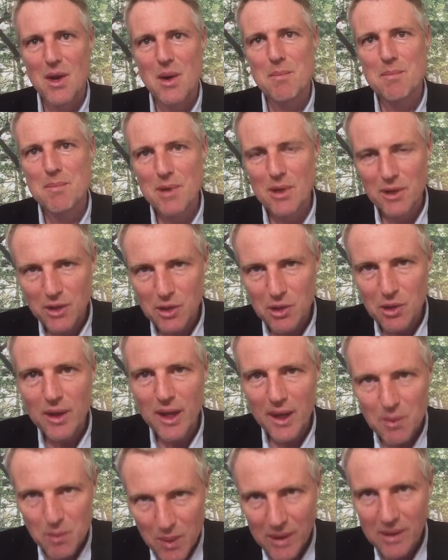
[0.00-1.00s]
But the
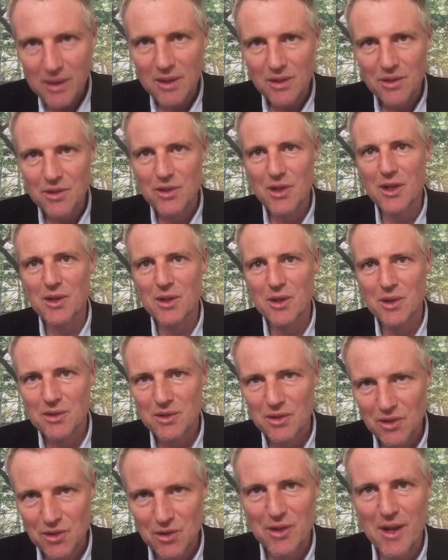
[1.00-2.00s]
UK will continue
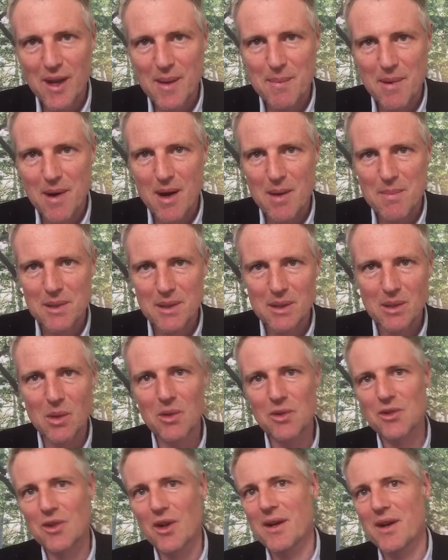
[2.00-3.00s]
to step up
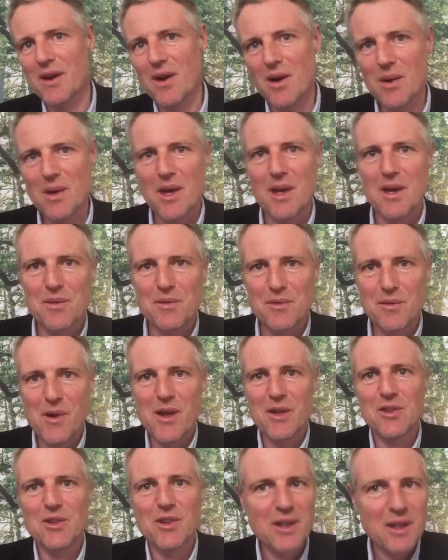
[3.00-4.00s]
alongside our
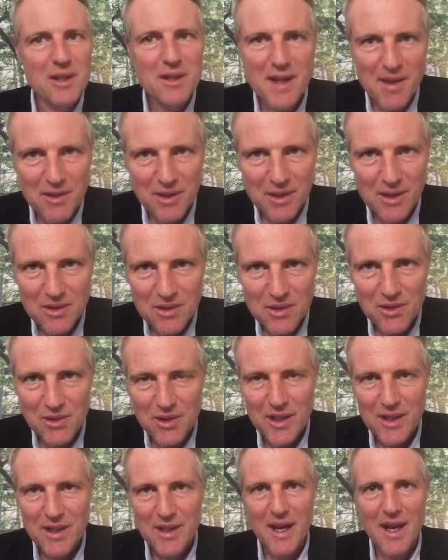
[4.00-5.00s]
friends in the Netherlands
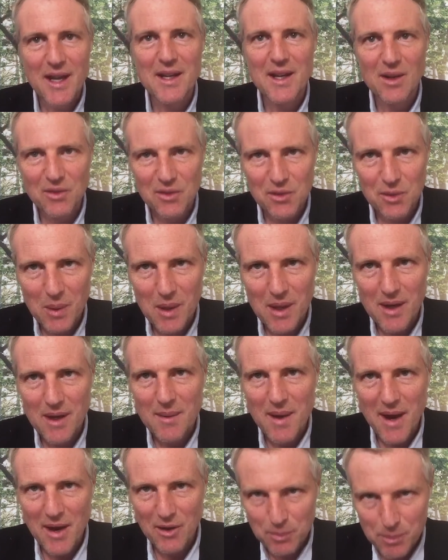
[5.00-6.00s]
and elsewhere.
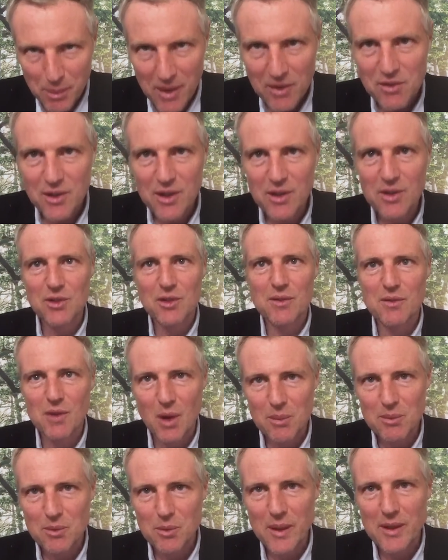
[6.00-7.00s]
As presidents of
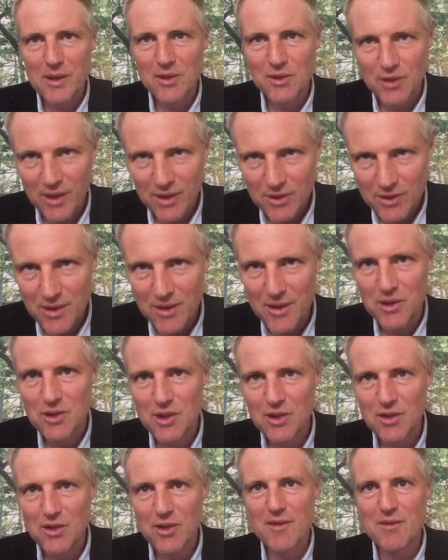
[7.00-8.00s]
COP26 and the
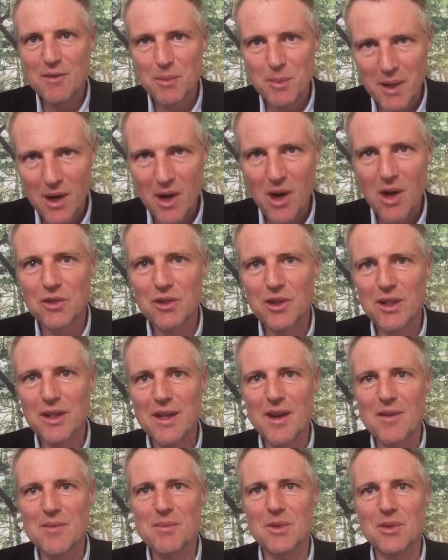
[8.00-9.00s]
G7, we're asking
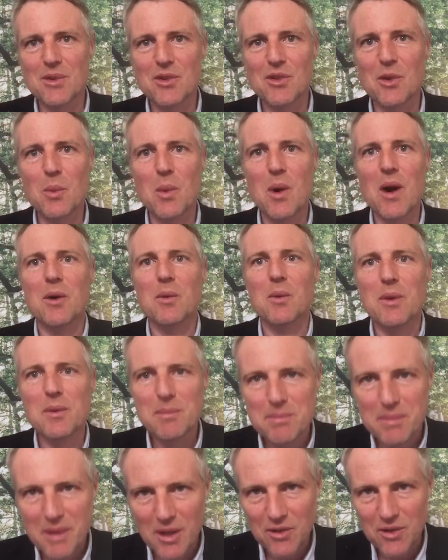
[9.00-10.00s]
governments to work
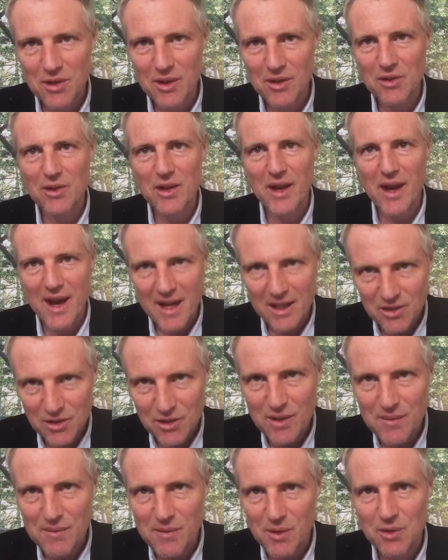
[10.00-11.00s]
with business and
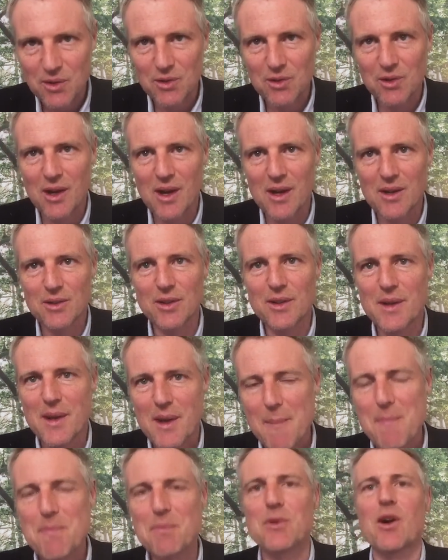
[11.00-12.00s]
civil society
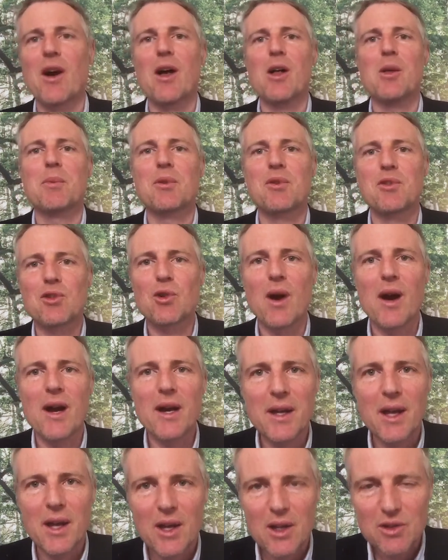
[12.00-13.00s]
to help us try
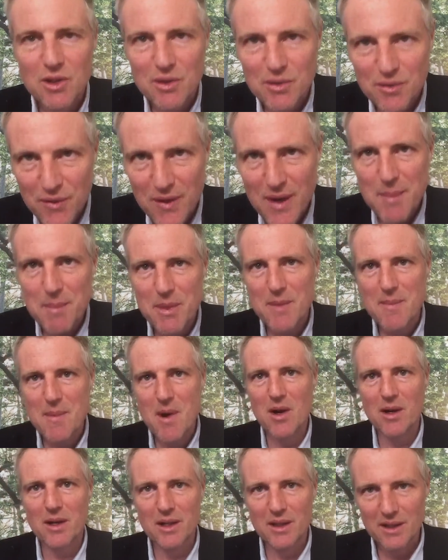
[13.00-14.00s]
to flip the
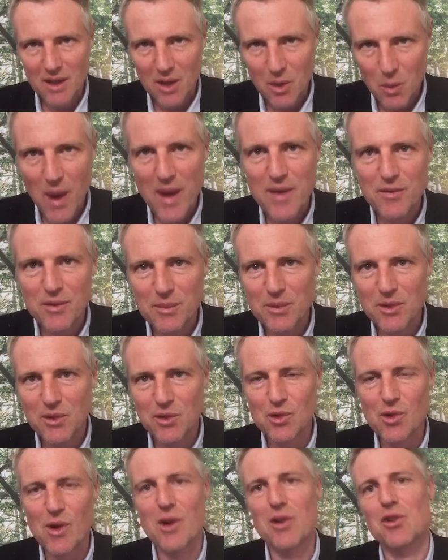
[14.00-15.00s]
market away from
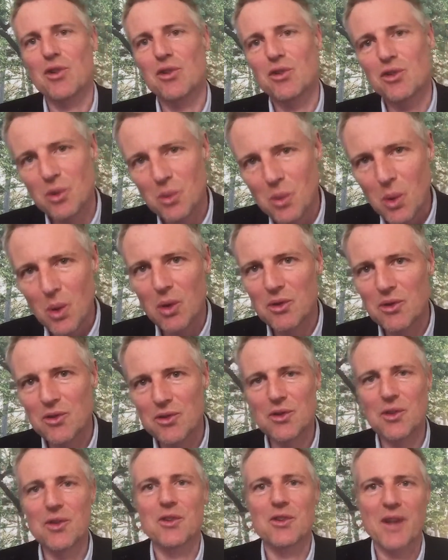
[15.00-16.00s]
destruction towards
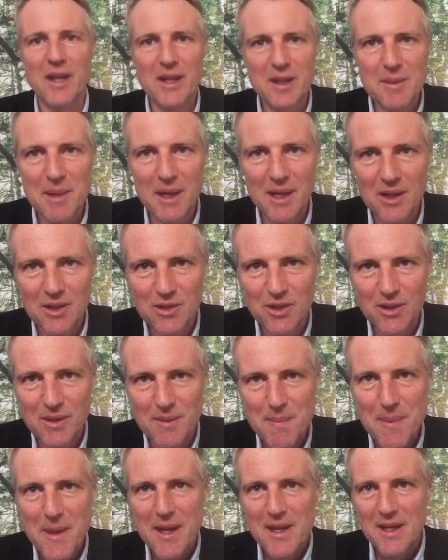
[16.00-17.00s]
sustainability.
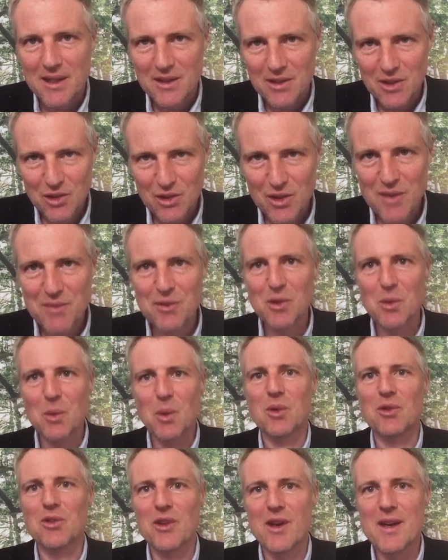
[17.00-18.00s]
The shift
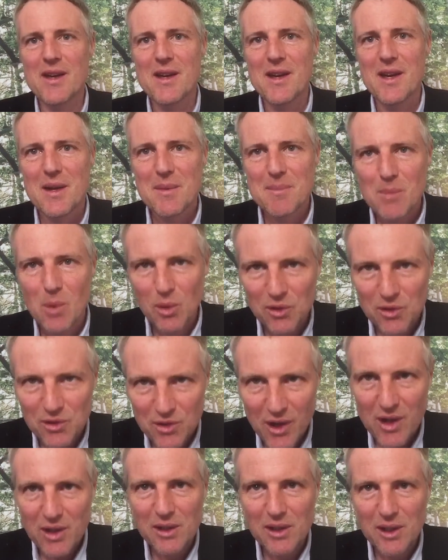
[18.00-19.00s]
towards a more
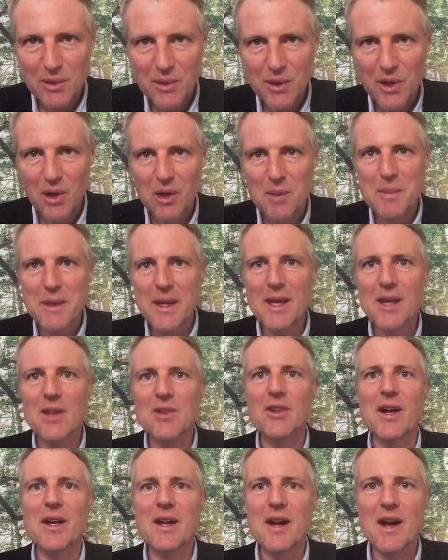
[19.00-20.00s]
circular economy is
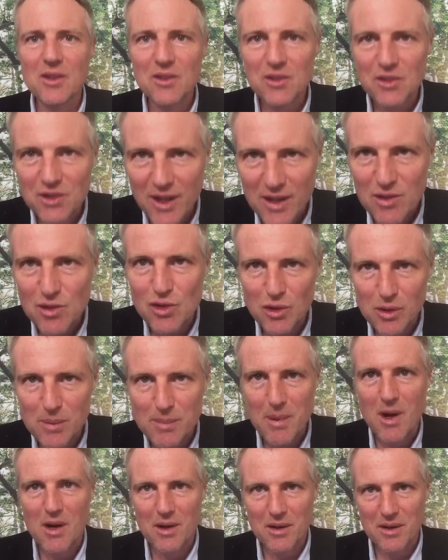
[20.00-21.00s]
an essential
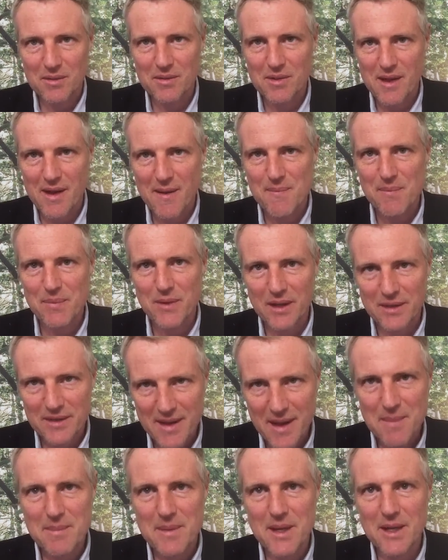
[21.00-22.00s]
part of that, and
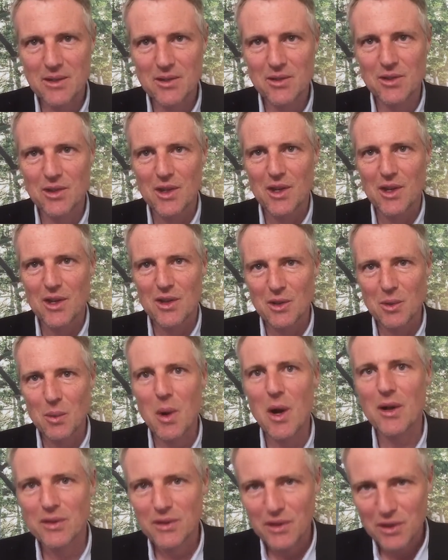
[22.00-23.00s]
that makes the
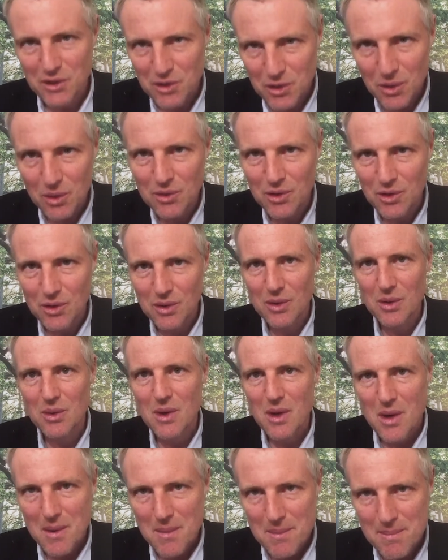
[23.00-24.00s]
work that you do
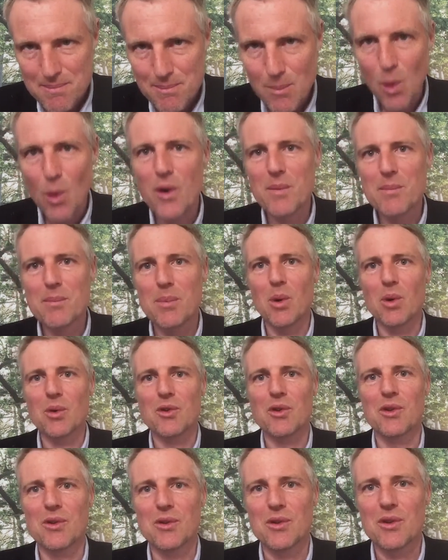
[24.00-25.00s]
more
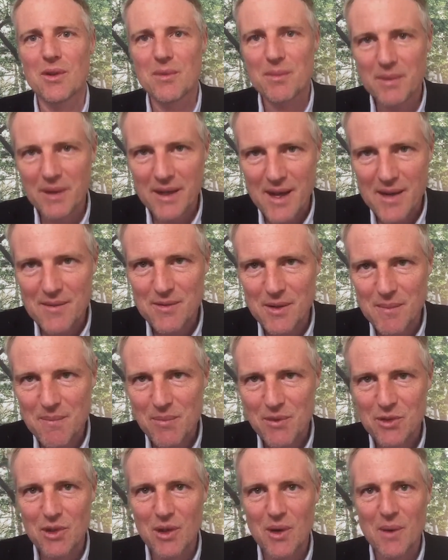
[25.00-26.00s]
important than ever.
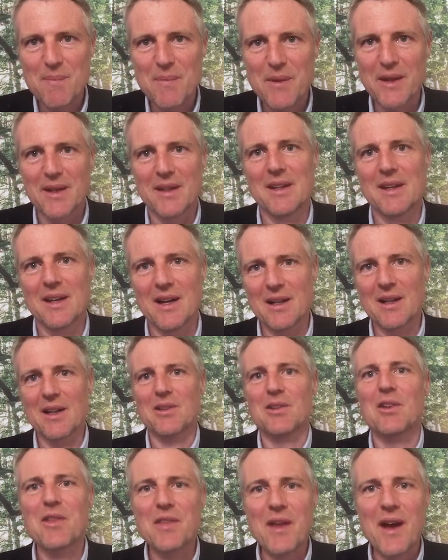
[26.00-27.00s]
So I'd like
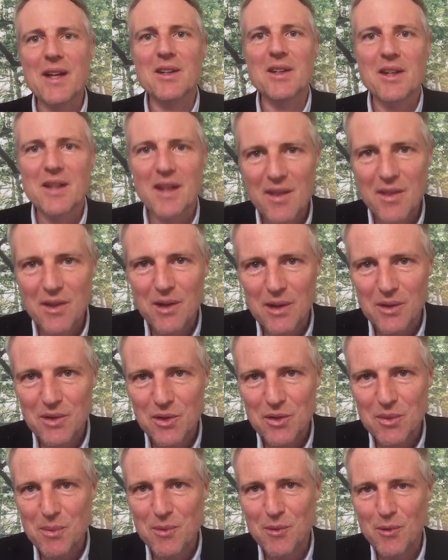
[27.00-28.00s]
to thank the
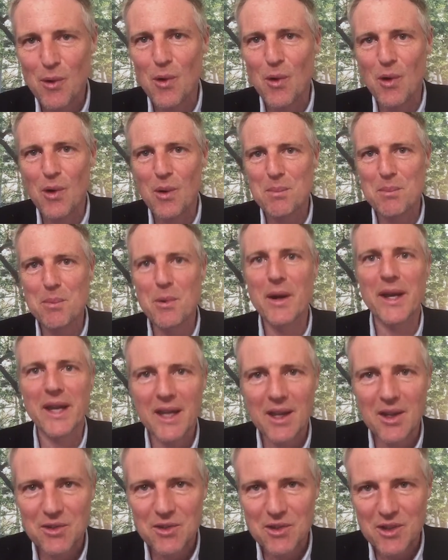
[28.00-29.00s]
Netherlands for bringing
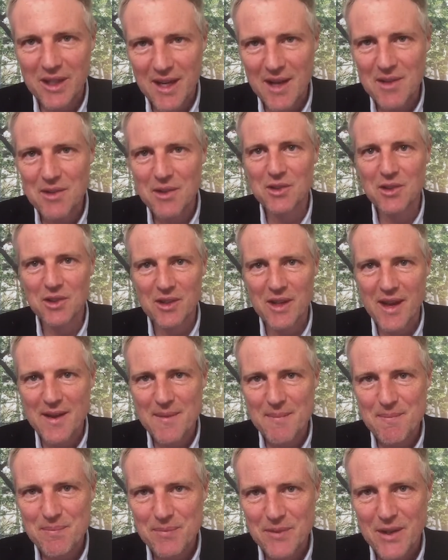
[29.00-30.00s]
us together
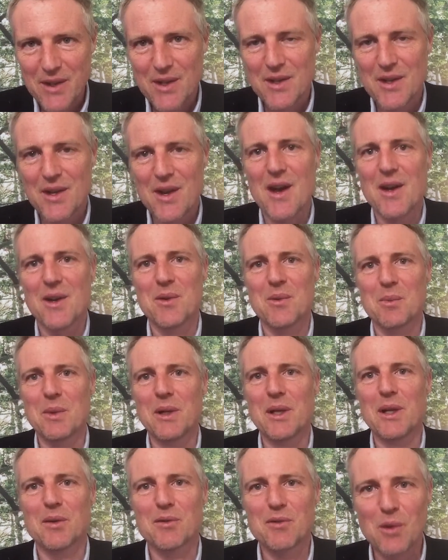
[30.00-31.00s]
today, and we
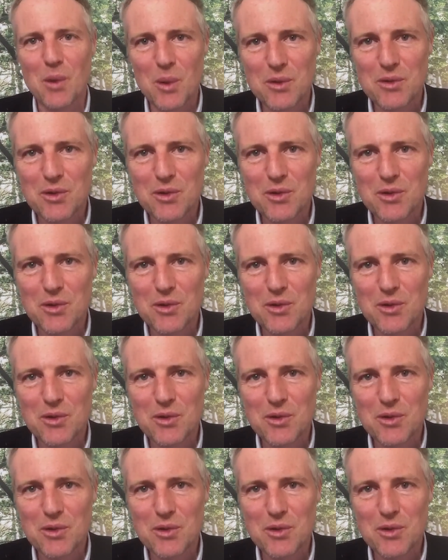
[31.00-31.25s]
look forward